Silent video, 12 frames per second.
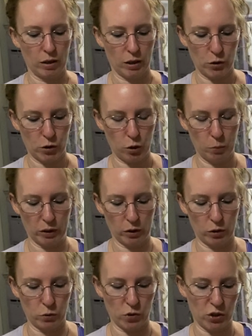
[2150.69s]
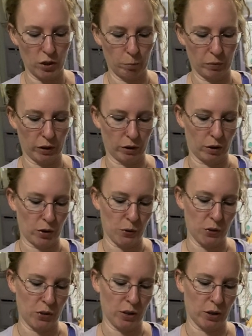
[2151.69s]
I was hoping to do something in
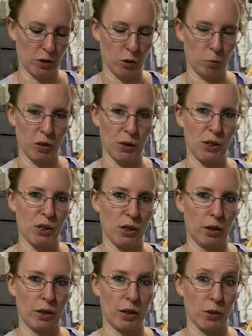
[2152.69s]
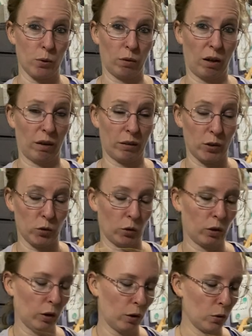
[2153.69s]
Austin, Texas, but it's a Sunday, so a lot of things are
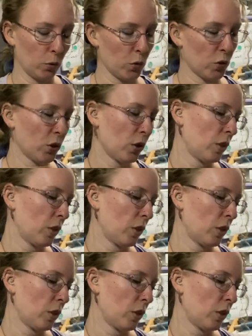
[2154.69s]
closed.